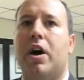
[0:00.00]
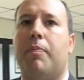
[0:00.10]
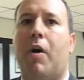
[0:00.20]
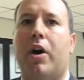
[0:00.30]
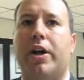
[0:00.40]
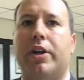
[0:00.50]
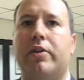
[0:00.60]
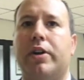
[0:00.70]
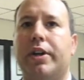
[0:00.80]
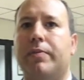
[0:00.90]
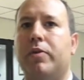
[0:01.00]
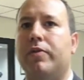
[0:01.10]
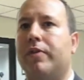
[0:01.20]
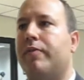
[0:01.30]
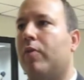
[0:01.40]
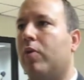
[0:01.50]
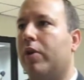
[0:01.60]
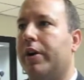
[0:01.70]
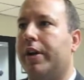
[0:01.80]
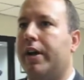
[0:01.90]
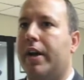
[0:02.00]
a party unity moving forward, and,